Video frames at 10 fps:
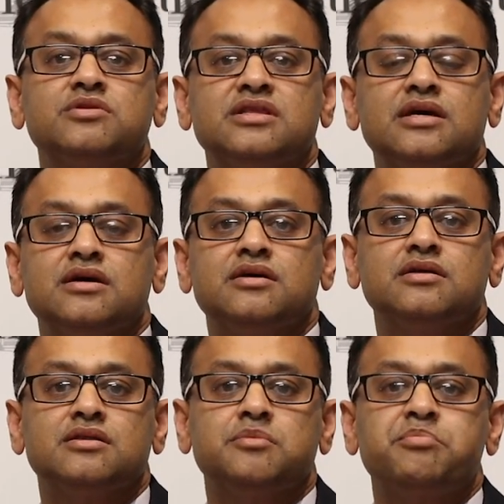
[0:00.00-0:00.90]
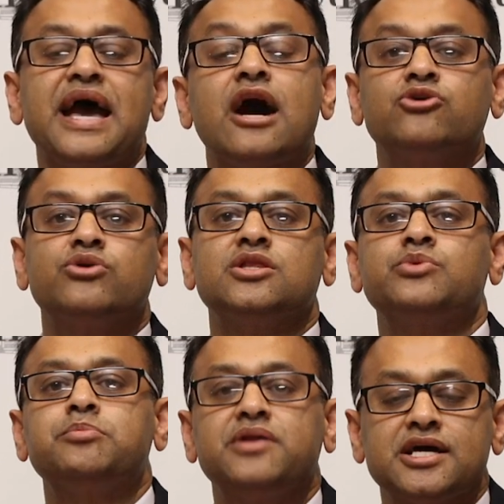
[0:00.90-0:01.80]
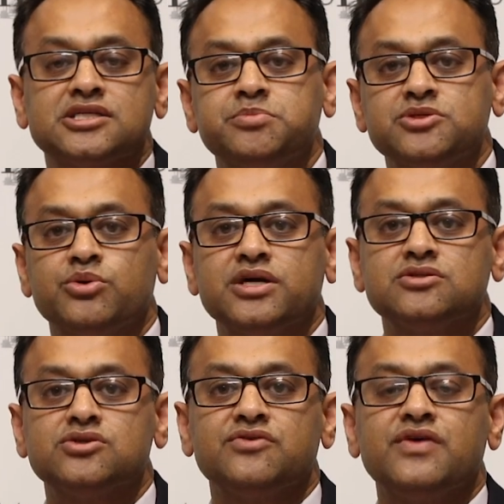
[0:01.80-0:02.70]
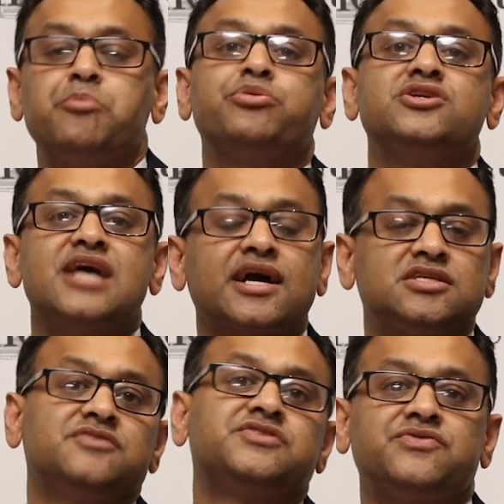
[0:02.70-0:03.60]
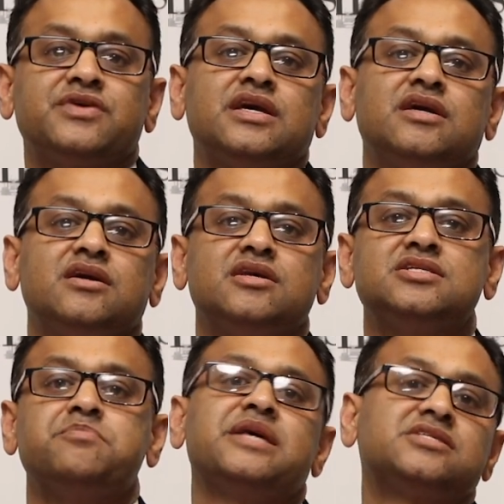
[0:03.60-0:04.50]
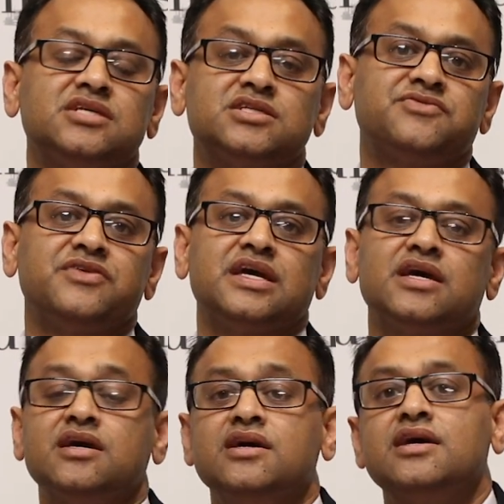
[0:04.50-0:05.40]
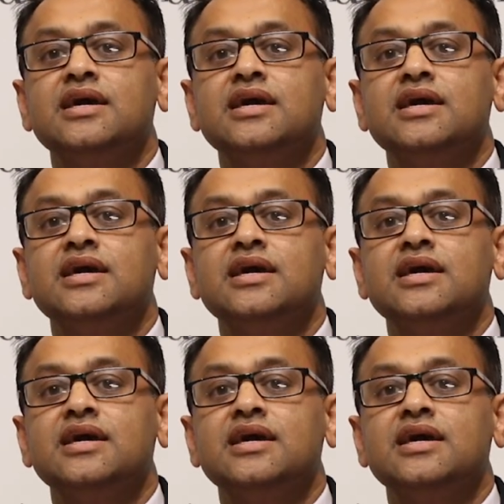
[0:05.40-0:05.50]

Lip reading: the boundary that we place between sort of a productive sphere and a domestic sphere.